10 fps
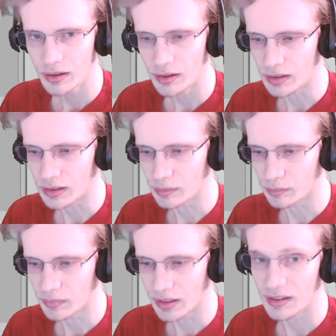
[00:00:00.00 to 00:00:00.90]

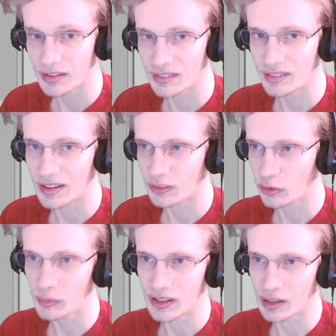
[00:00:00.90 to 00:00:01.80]
It is
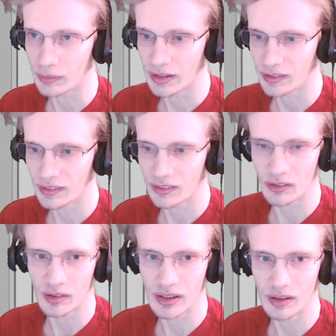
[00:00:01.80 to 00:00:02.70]
extremely complicated, and this is
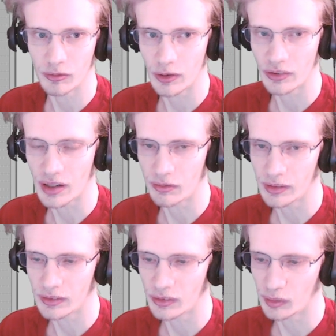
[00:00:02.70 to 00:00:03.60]
only the first half of
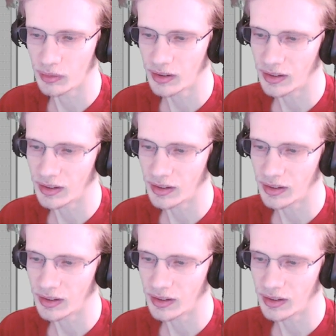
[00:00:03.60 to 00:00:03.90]
it too.